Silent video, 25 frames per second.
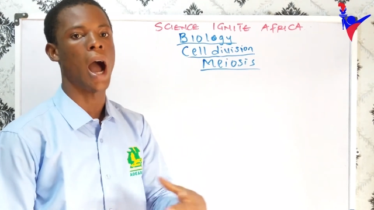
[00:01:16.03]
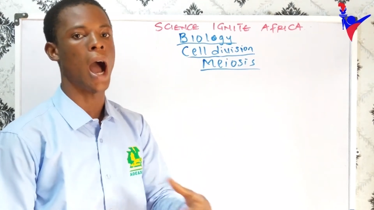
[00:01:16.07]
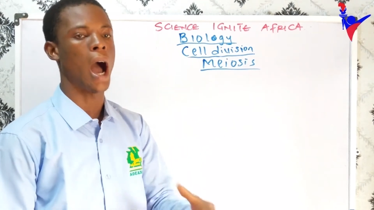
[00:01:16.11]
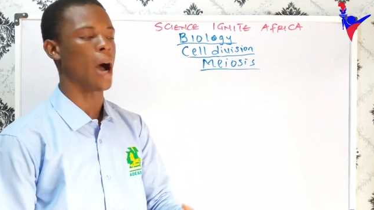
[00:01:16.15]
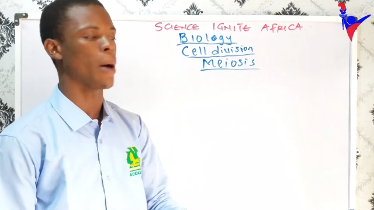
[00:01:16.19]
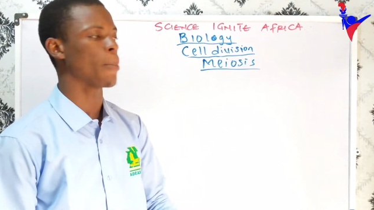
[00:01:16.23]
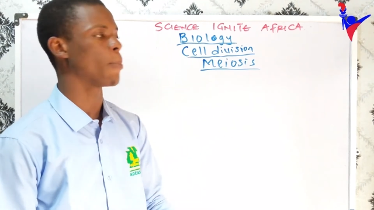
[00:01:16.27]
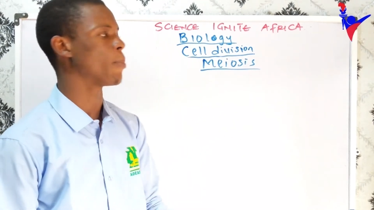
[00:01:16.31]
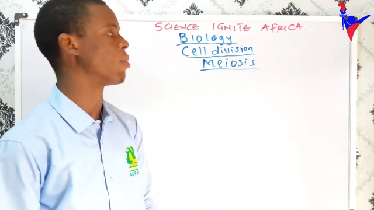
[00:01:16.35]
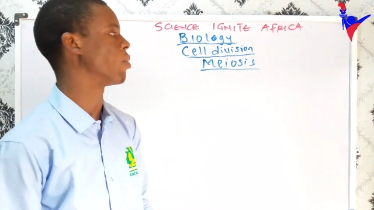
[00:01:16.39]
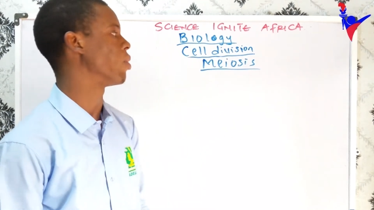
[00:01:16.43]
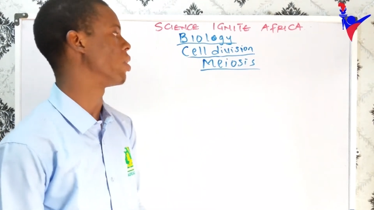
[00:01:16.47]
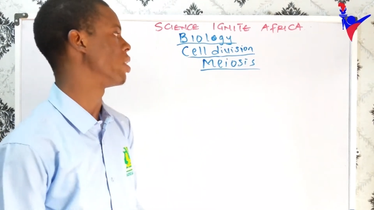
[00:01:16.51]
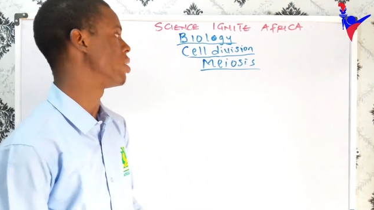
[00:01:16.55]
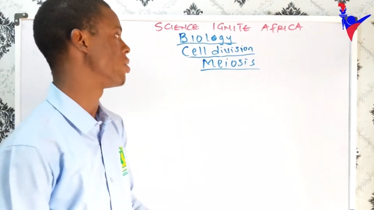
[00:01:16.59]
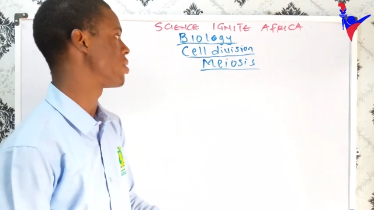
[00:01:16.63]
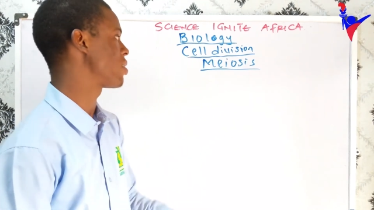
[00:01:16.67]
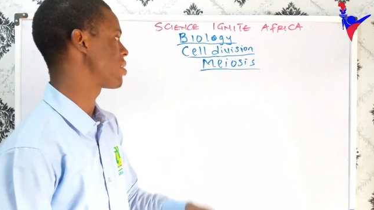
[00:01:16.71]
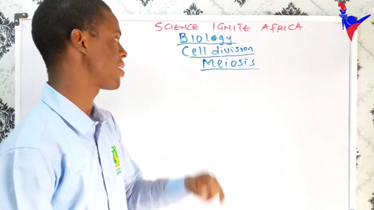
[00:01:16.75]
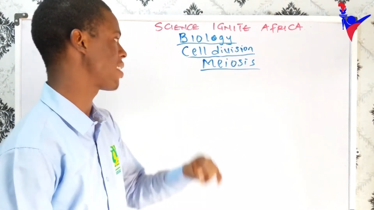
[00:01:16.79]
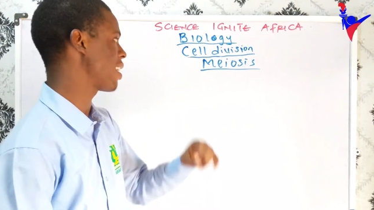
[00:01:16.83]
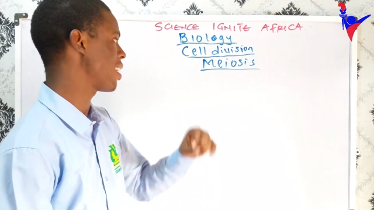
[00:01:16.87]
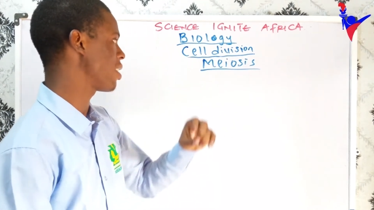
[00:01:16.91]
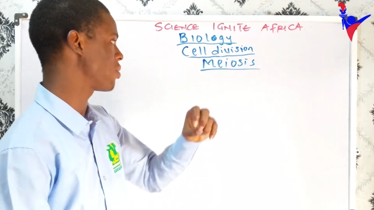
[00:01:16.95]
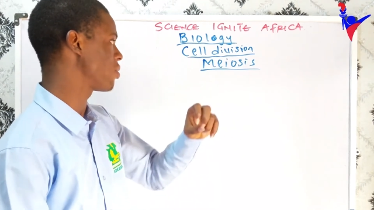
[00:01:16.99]
haploid. You
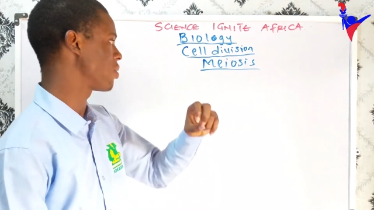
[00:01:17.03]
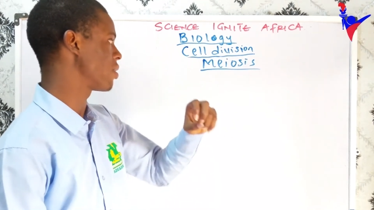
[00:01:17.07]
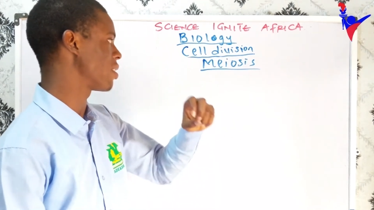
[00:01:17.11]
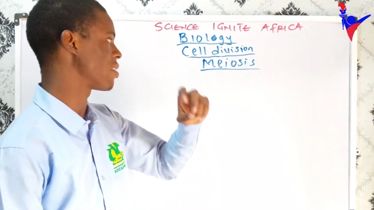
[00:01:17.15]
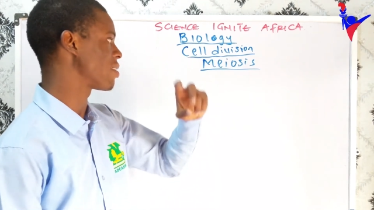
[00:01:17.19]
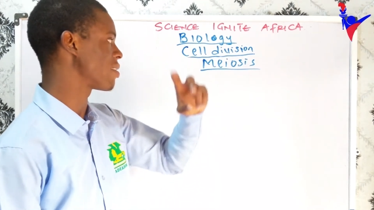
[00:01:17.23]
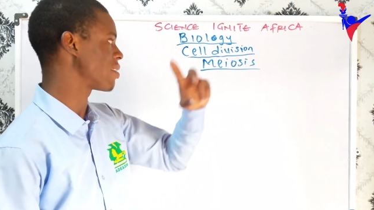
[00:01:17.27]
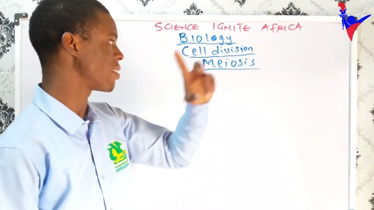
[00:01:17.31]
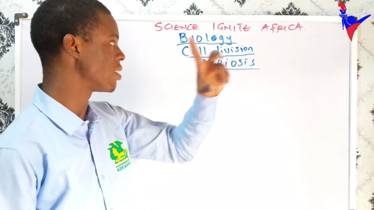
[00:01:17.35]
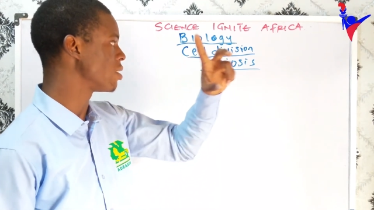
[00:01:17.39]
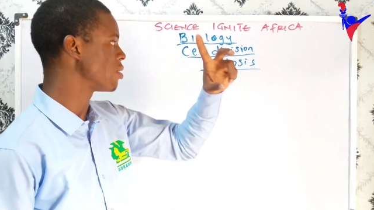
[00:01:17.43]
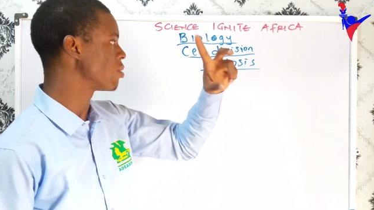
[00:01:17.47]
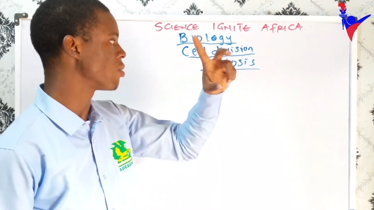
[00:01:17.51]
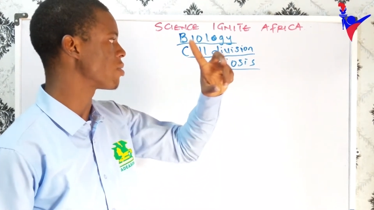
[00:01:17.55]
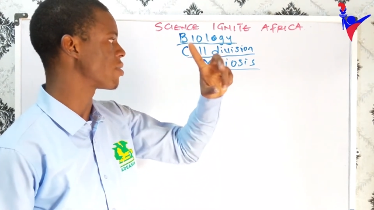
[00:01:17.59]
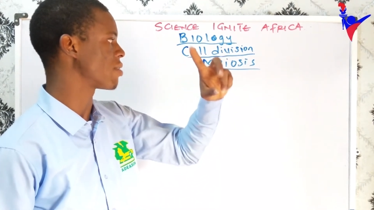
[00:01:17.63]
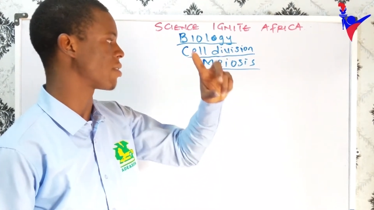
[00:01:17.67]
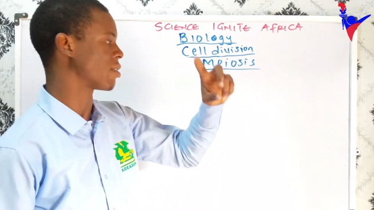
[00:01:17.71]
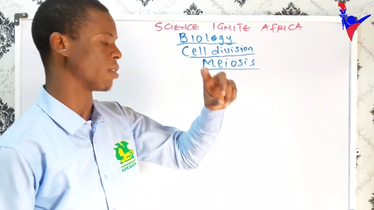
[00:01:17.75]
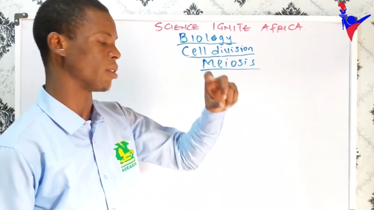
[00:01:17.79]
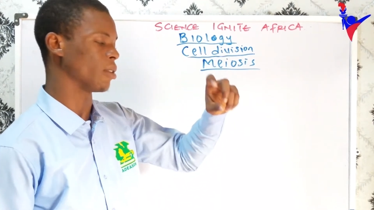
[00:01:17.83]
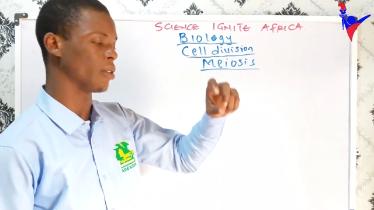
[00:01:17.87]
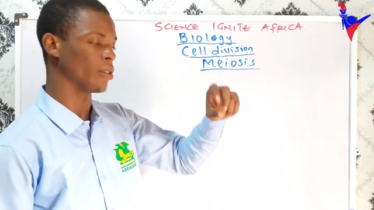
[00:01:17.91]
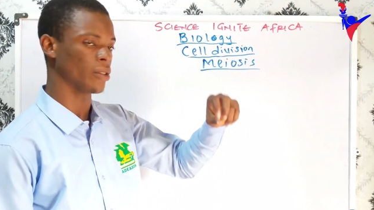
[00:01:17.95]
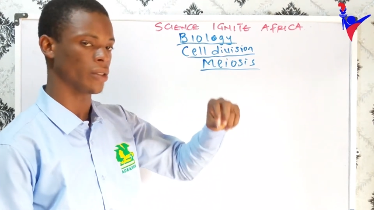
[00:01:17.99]
start with a single
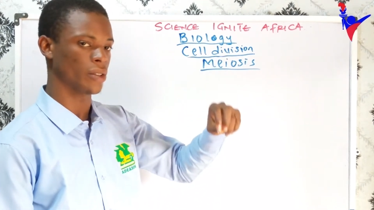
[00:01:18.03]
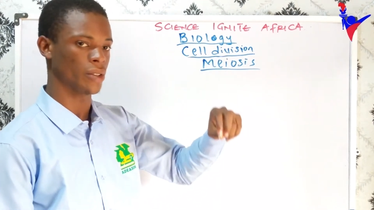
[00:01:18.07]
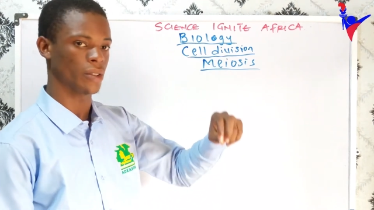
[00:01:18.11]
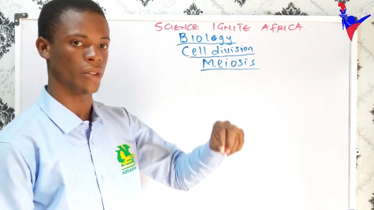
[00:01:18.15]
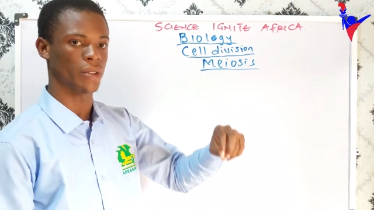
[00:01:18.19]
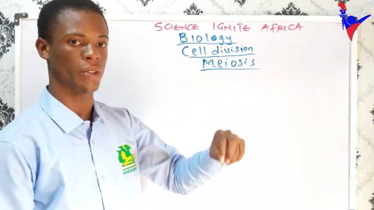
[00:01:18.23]
cell